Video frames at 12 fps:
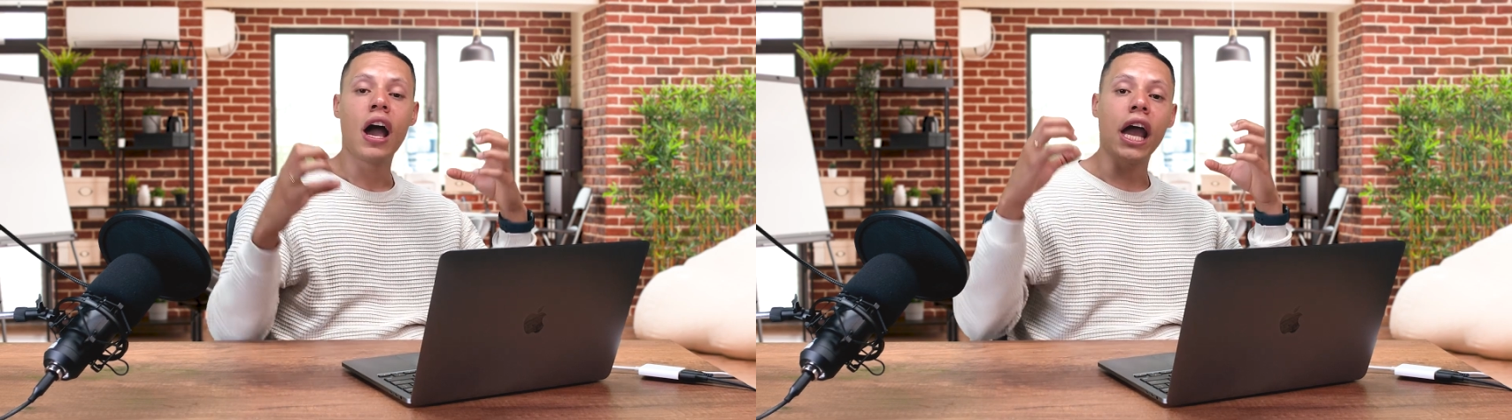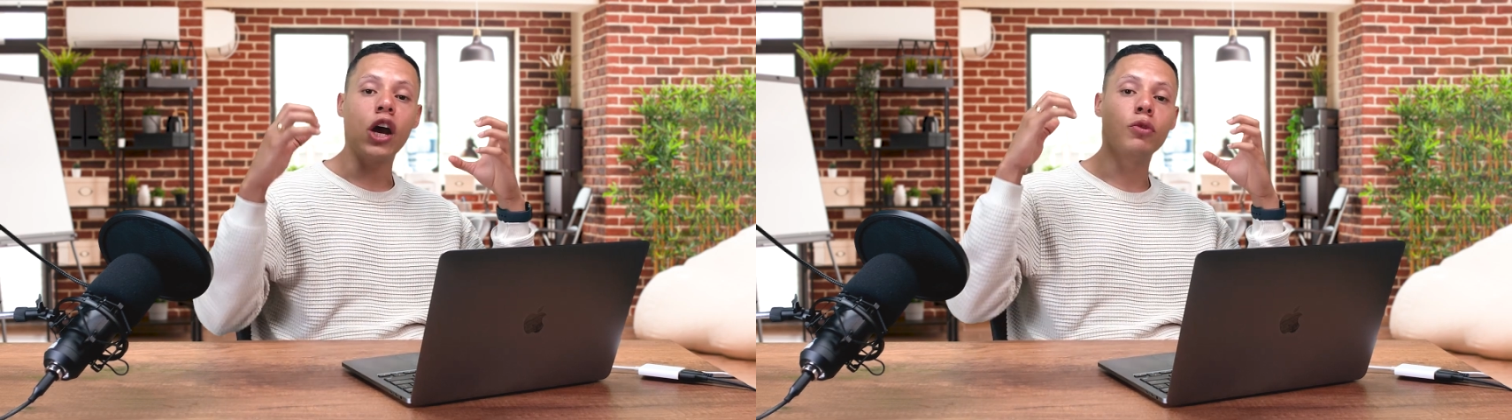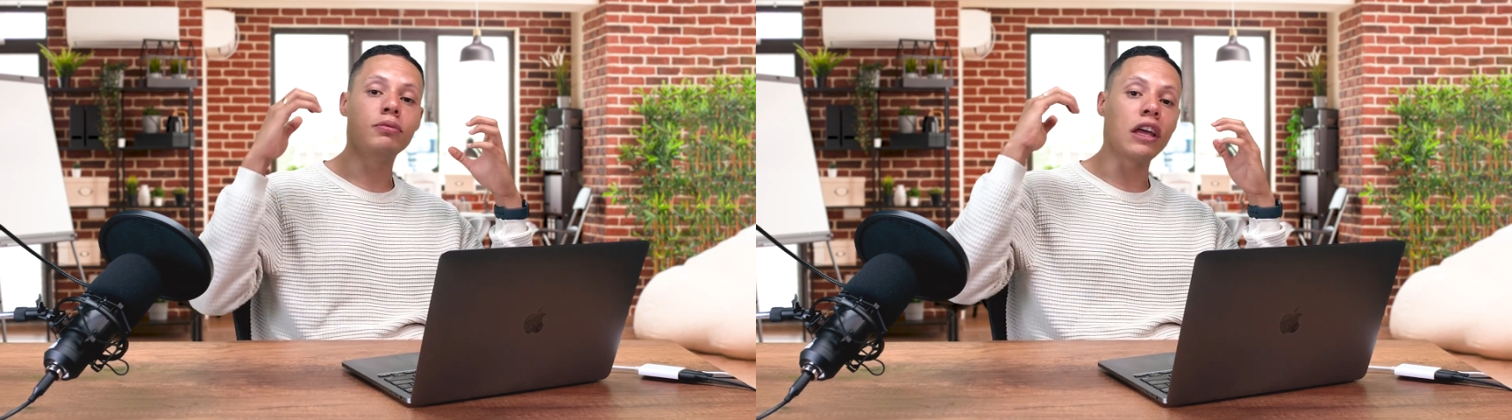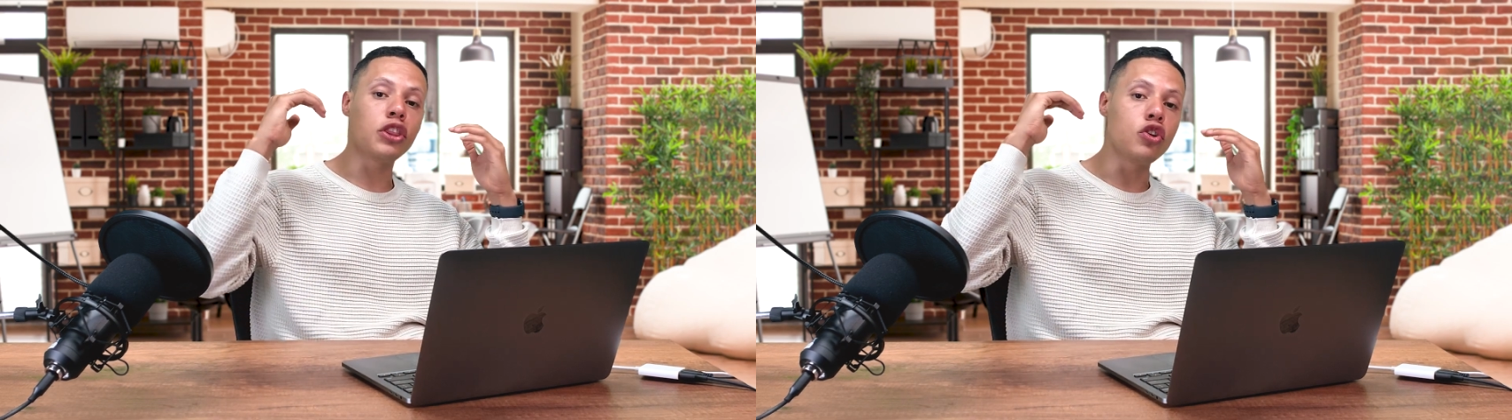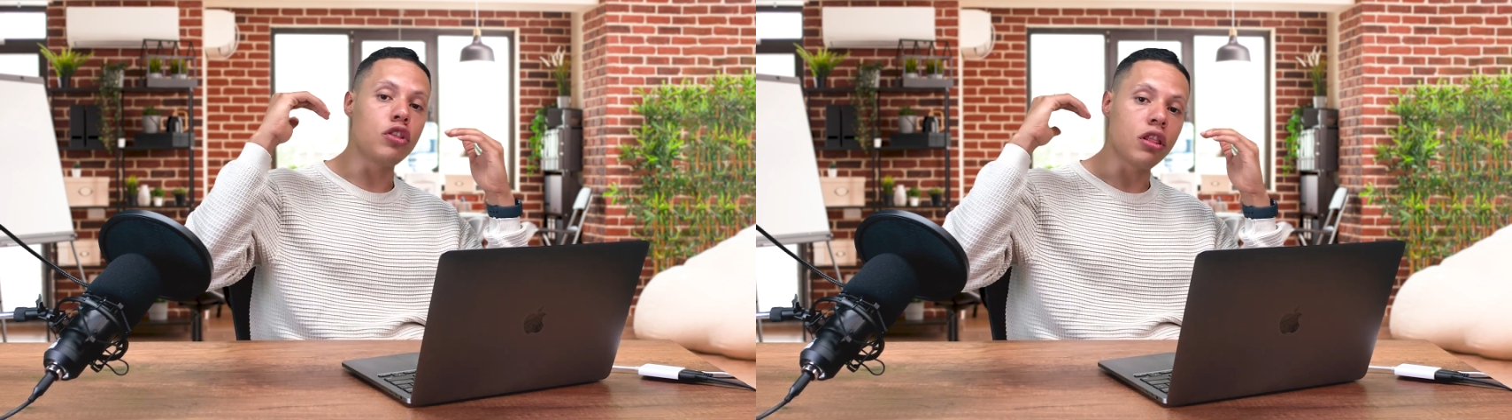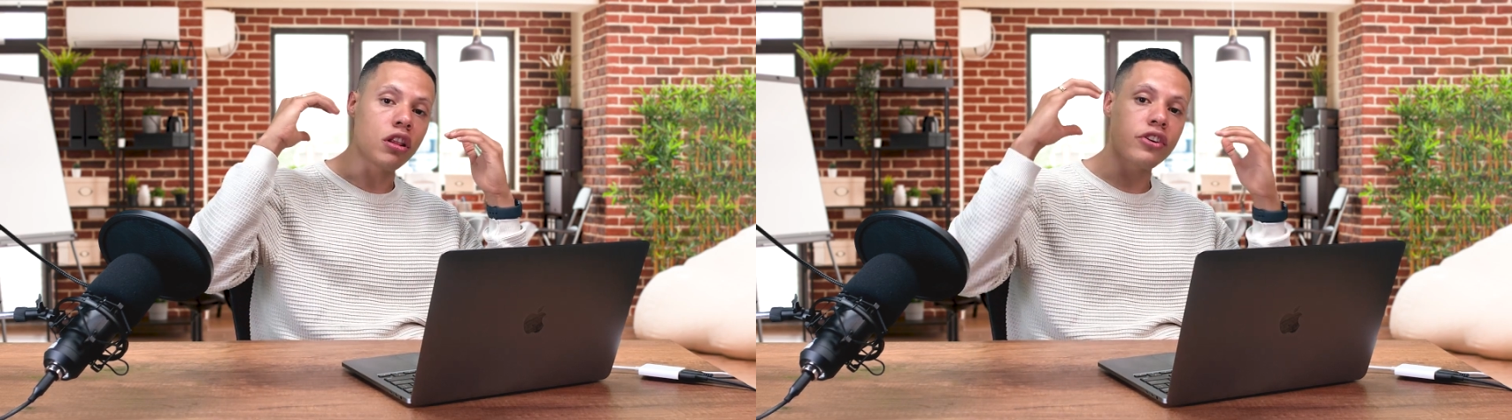I hope that you
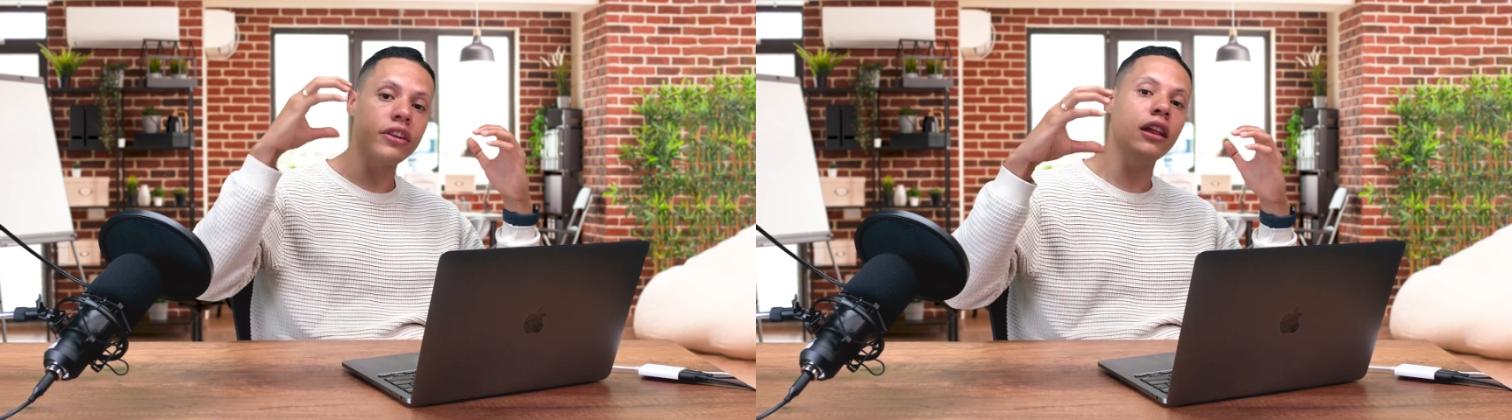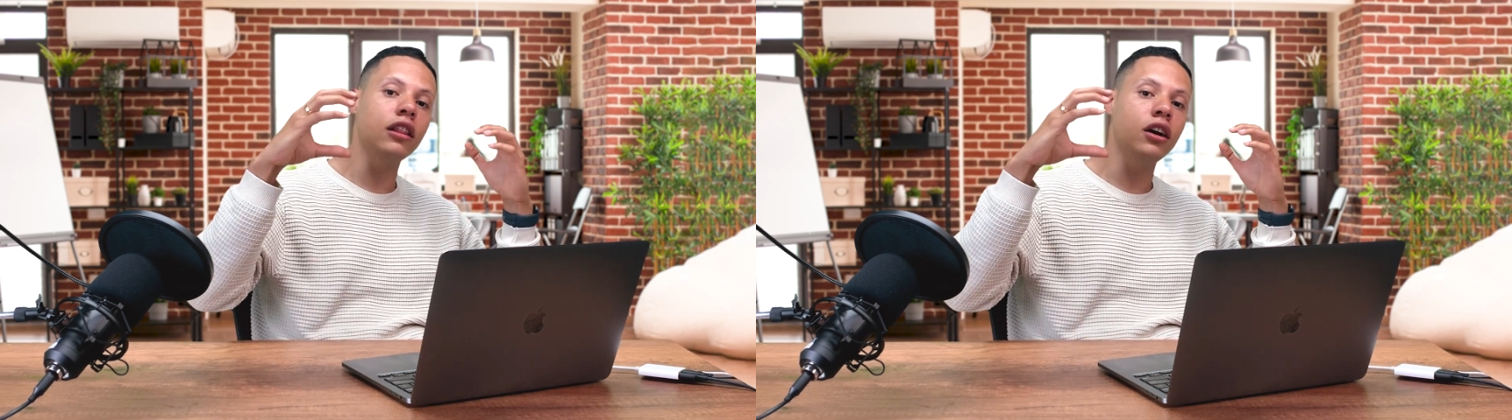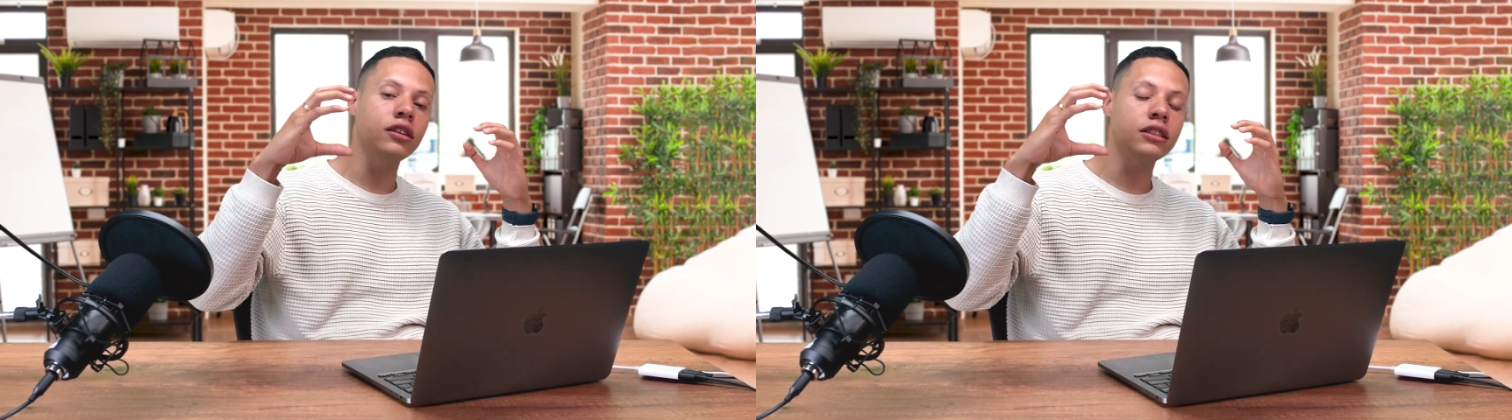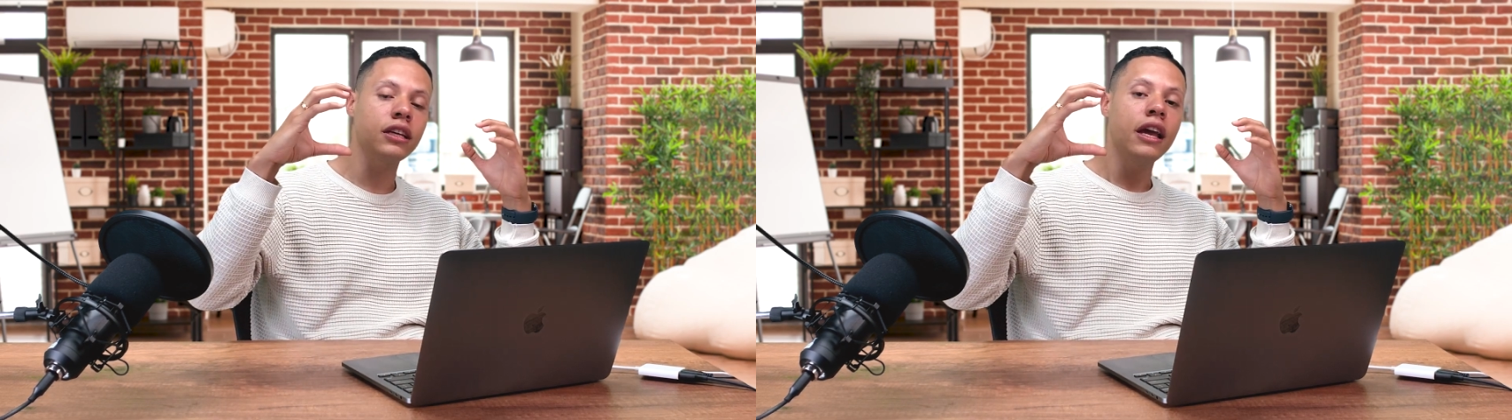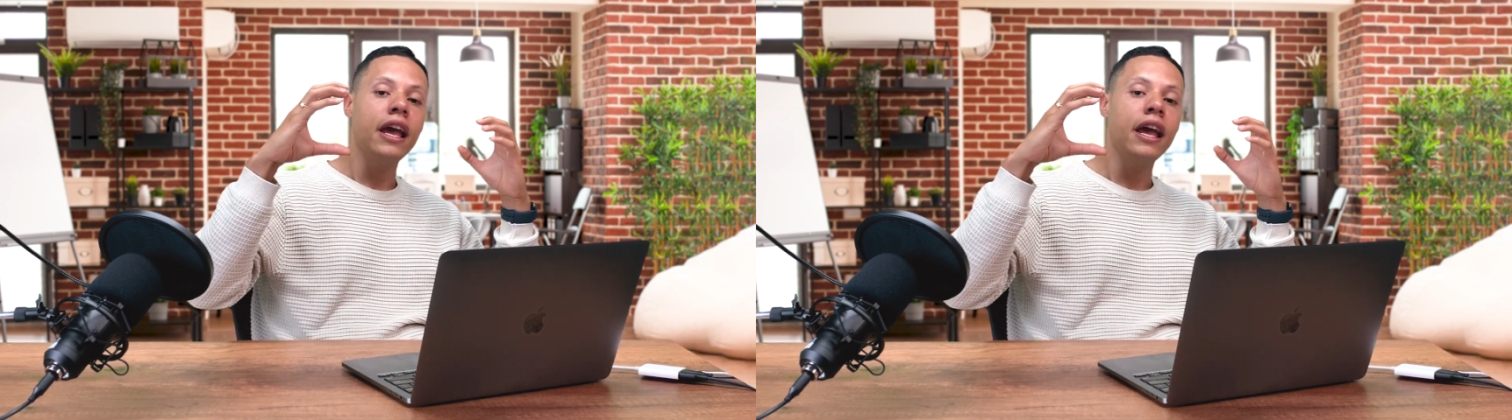learn a lot.